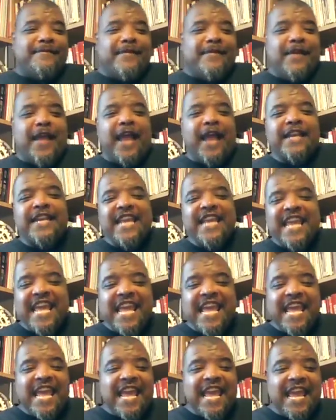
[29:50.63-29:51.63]
I
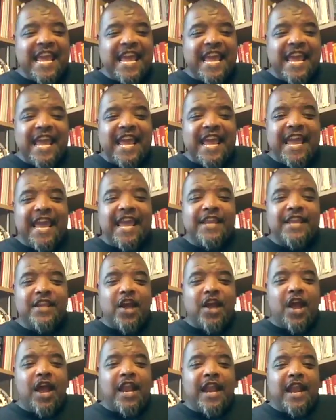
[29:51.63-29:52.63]
need
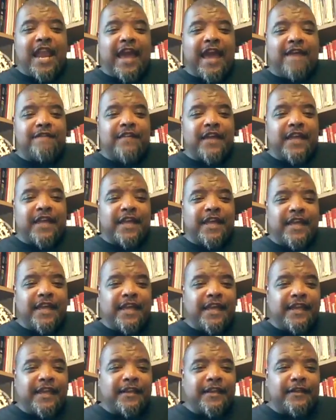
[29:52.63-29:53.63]
your
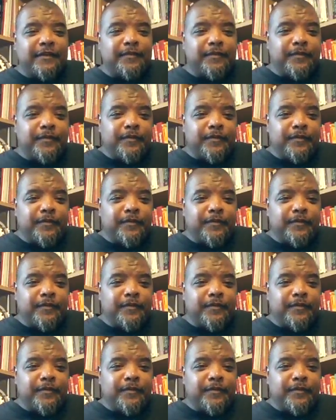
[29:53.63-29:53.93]
loving